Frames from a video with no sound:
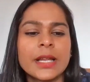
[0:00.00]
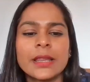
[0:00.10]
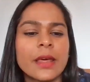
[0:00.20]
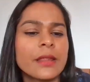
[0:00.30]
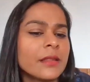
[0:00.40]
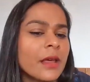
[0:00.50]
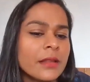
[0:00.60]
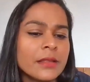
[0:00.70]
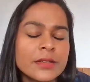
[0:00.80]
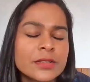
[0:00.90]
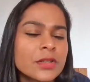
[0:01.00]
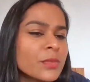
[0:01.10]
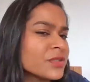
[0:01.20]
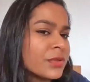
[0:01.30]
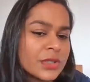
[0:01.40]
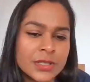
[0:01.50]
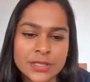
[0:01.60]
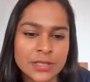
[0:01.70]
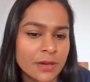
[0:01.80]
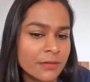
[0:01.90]
and there's so much more to
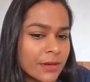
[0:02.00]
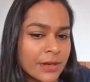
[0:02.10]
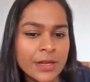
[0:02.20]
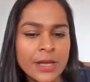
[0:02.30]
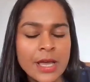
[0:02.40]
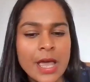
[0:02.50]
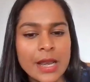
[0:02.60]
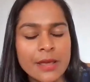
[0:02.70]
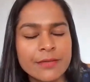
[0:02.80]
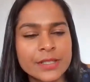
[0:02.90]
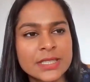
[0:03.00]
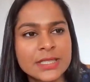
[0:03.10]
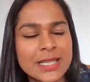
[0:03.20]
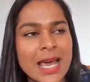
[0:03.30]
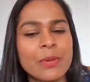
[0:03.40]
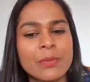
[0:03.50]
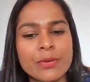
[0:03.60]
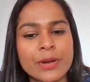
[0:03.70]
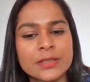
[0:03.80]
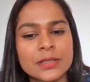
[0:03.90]
discover, and every step
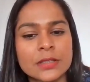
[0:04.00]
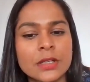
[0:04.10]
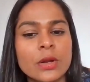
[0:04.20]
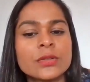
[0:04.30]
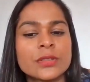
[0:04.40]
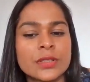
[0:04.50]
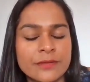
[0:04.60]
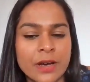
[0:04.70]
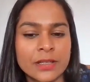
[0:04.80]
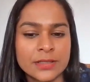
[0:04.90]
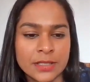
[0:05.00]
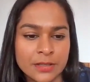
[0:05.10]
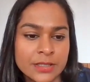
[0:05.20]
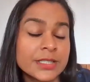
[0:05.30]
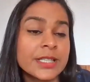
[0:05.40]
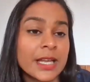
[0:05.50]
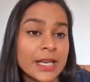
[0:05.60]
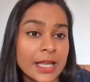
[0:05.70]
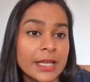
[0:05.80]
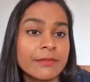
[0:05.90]
brings us closer to advancing our
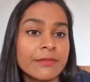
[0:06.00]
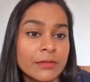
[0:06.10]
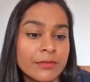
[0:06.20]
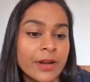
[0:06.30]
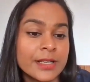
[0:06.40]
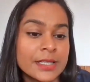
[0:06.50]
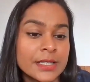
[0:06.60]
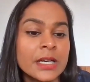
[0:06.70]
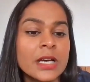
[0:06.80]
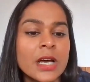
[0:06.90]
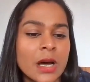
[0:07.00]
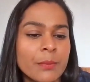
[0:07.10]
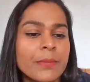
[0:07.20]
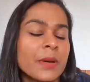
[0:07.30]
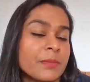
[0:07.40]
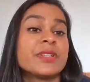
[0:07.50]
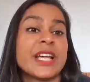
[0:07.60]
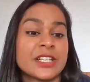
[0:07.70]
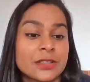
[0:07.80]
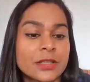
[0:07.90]
understanding for finding
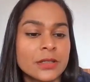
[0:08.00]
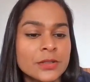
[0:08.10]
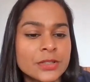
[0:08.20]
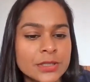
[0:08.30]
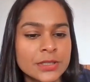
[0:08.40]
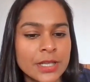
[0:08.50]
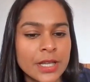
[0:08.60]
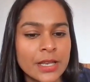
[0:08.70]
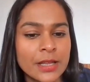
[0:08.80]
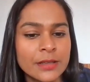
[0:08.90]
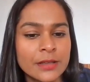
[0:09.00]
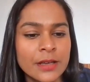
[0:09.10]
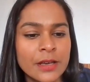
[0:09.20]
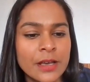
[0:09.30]
potential solutions, and